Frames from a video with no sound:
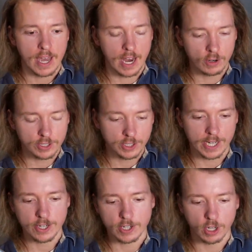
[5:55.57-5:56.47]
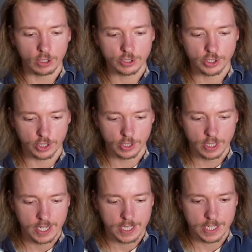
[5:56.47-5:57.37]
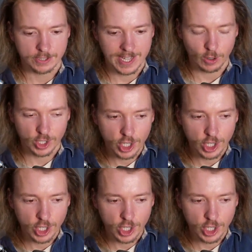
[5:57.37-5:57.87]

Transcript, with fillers: our entire culture is now